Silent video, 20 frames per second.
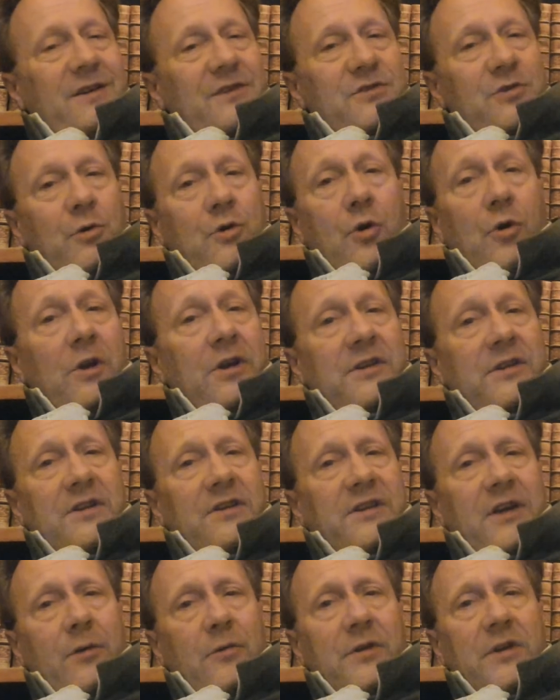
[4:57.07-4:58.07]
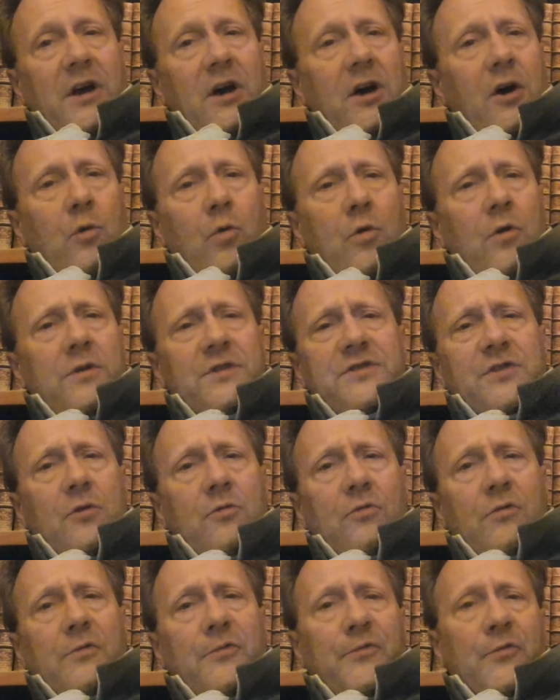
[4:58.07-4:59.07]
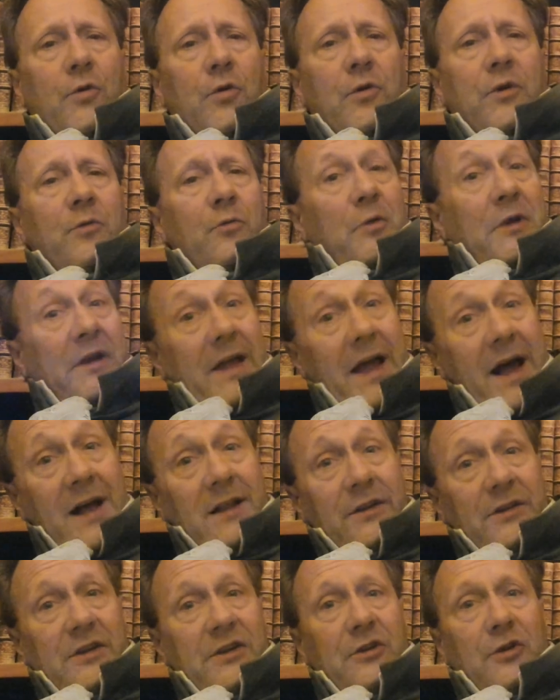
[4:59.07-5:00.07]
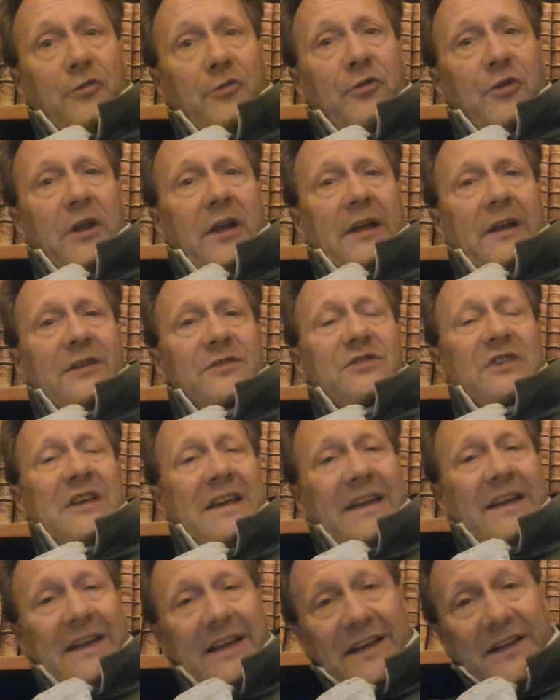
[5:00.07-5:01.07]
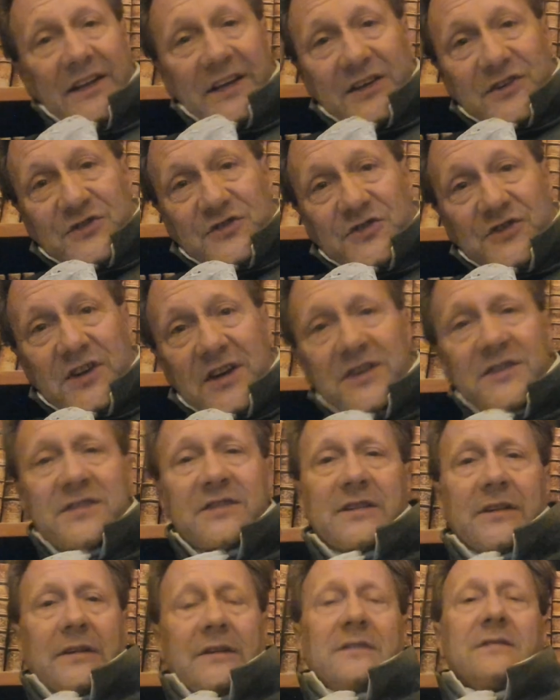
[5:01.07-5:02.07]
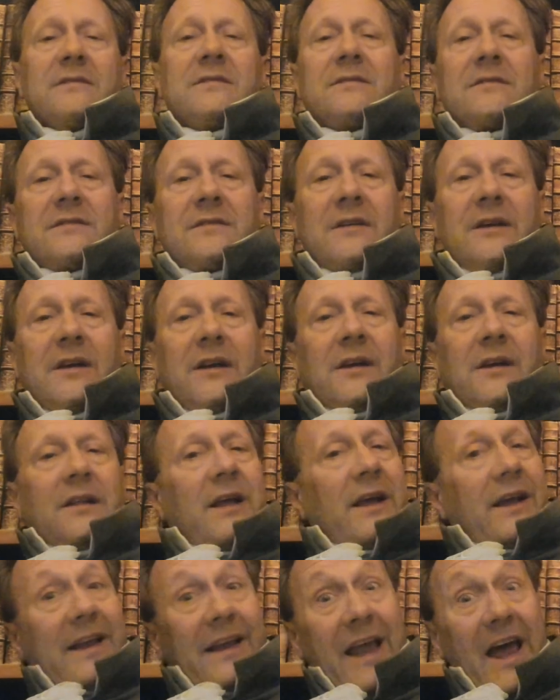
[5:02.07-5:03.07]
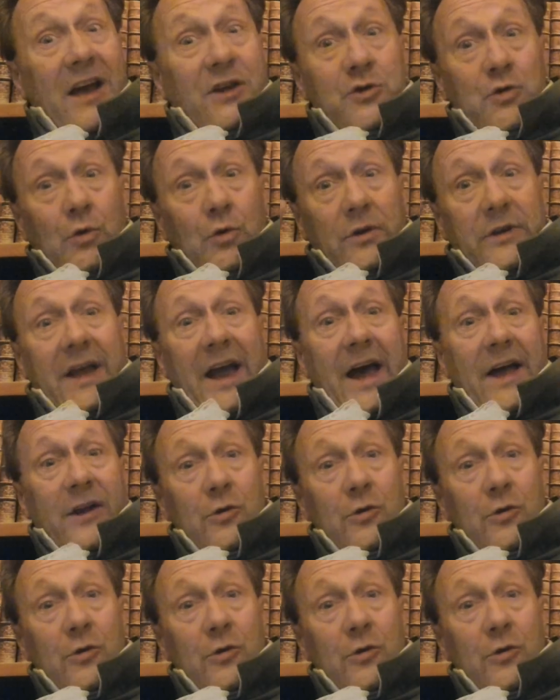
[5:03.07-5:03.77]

So according to Derrida, words don't refer in reality to things in existence, like an actual cat or